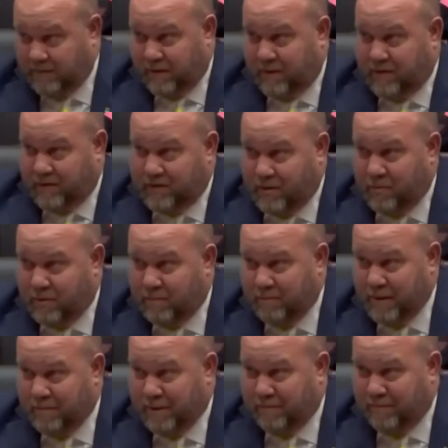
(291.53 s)
I'll
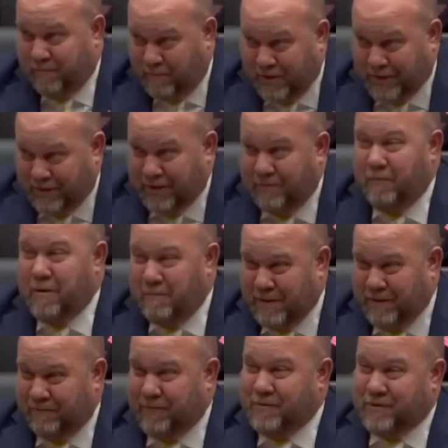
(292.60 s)
start with maybe what you
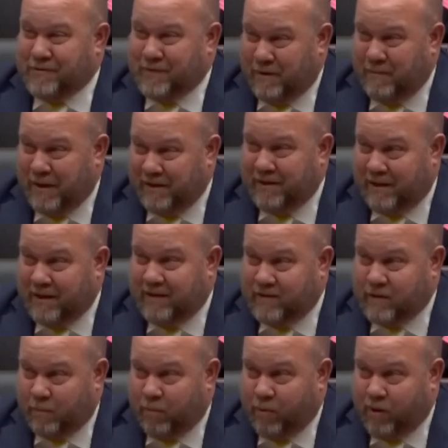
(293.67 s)
didn't want me to focus on, but I
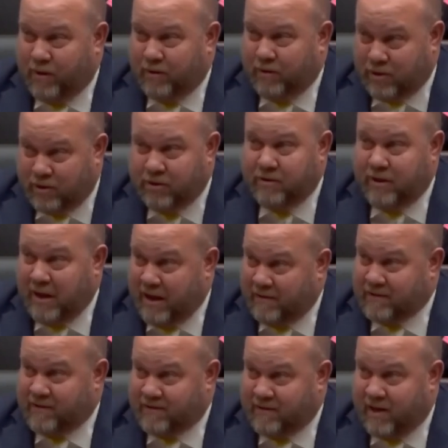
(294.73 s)
think it is important. The
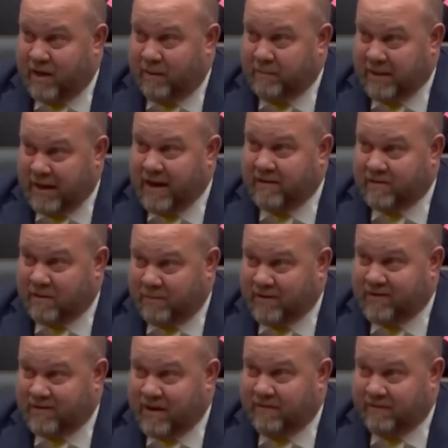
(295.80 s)
shooting has to stop. It
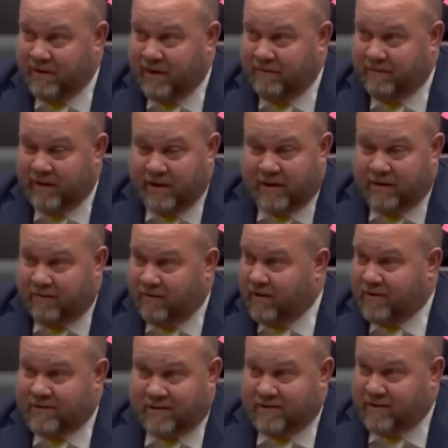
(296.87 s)
has to be safe enough
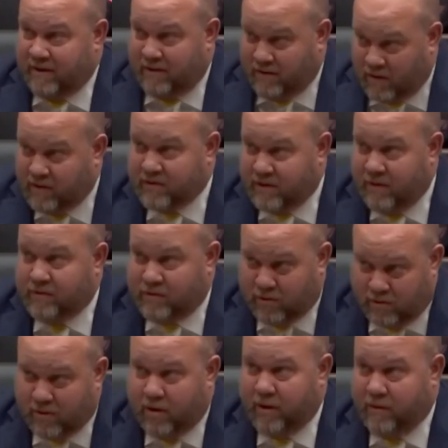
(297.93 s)
for us to send our
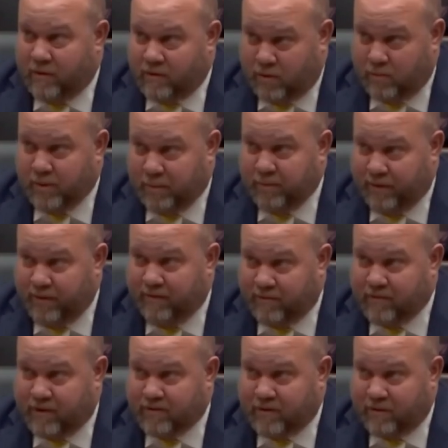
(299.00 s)
sons or daughters or
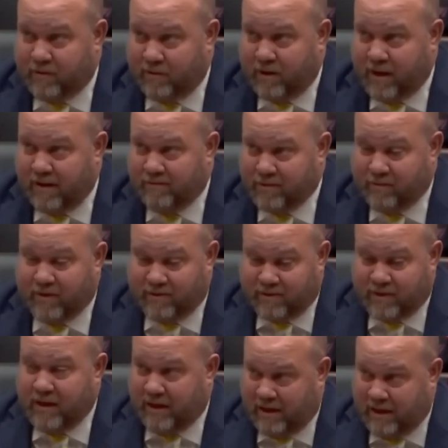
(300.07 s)
people that have trusted their
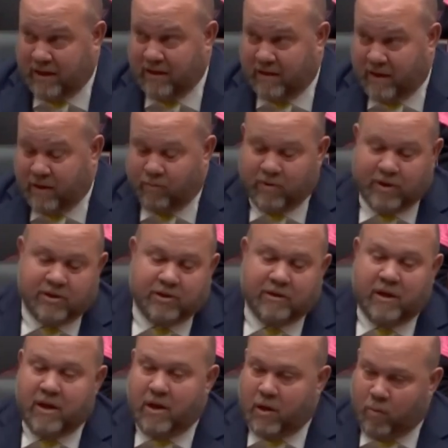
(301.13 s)
lives to us into that
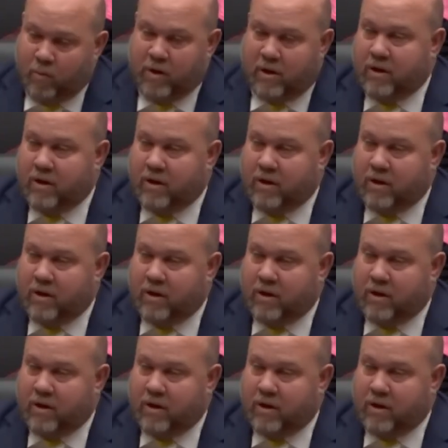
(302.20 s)
region.